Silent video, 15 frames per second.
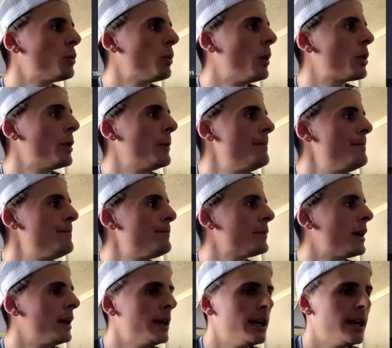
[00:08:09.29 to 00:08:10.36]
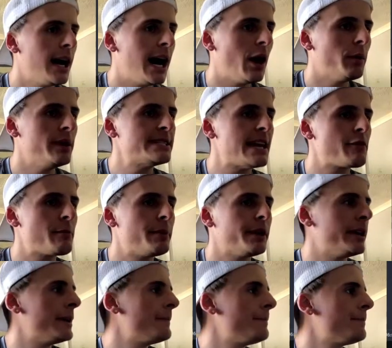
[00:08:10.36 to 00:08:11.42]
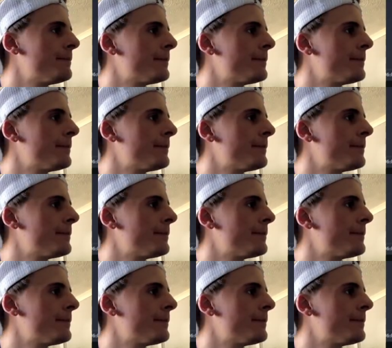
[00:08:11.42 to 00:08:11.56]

Welcome. How is everybody?